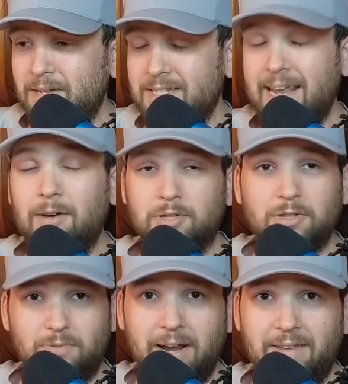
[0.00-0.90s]

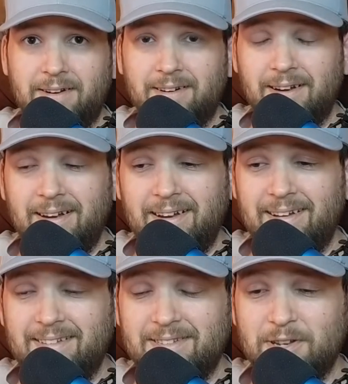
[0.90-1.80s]
scouts, rather,
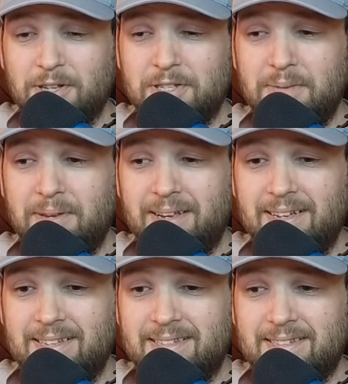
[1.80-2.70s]
Saucy,
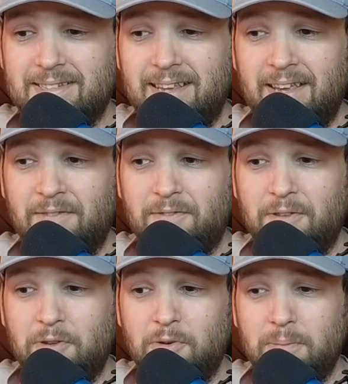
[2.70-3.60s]
because if
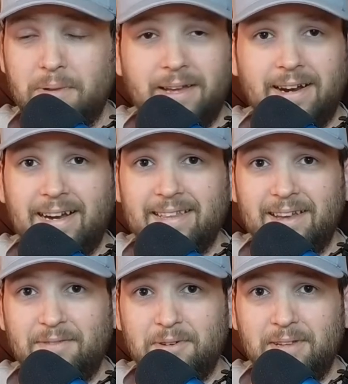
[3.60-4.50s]
you can play at a high
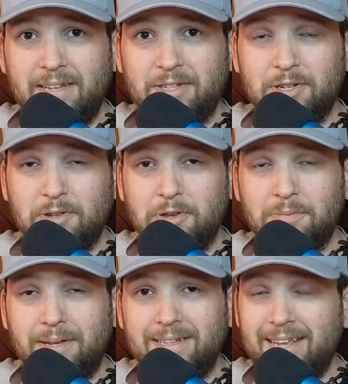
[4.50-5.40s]
level and show that you can
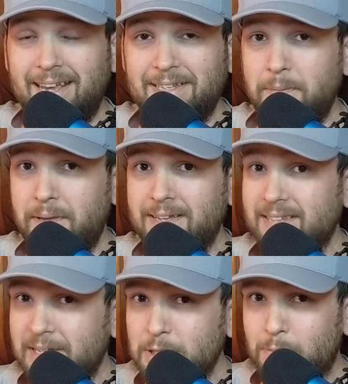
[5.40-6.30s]
play a tank, DPS,
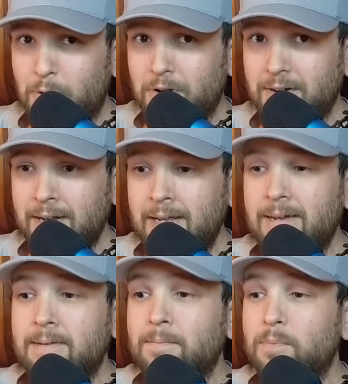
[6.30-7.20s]
and support,
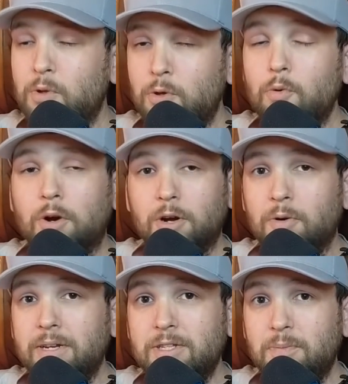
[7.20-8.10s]
you are
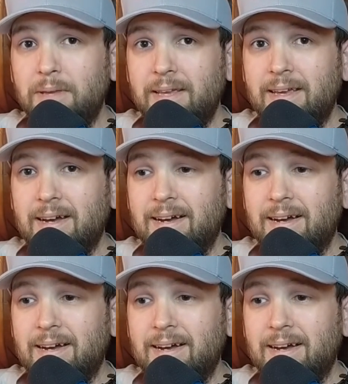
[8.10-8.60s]
going to be